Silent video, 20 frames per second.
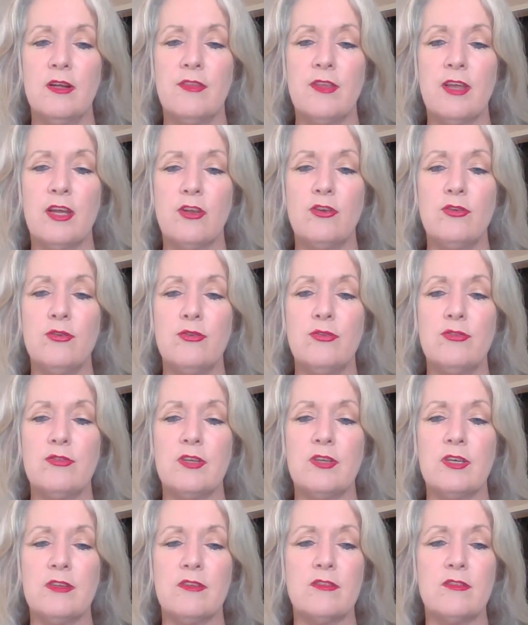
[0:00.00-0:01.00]
that
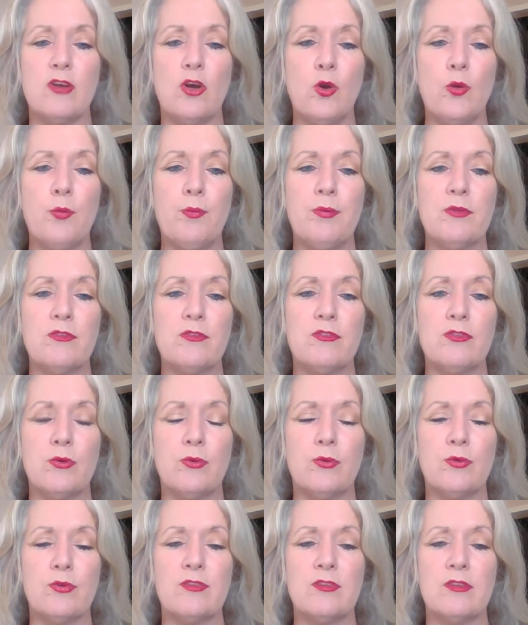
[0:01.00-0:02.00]
use its open
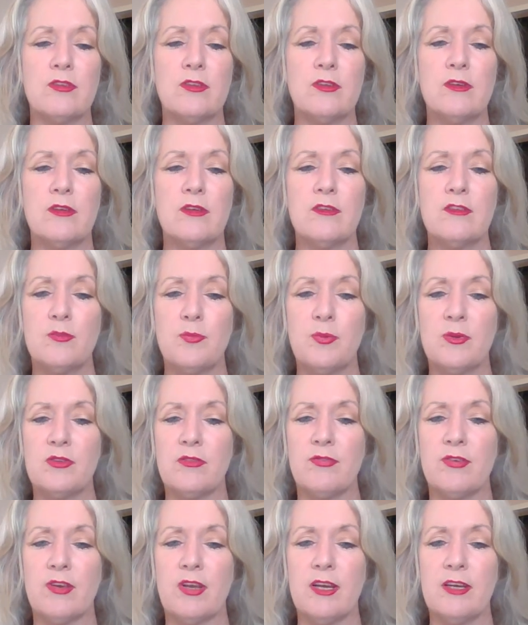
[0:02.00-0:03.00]
source
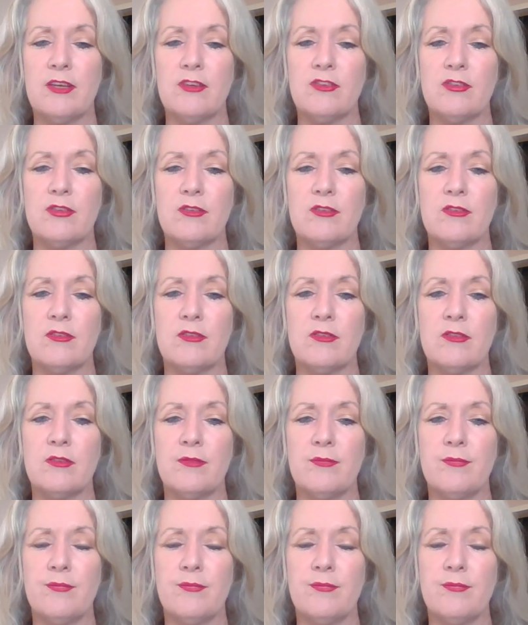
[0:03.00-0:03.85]
specifications.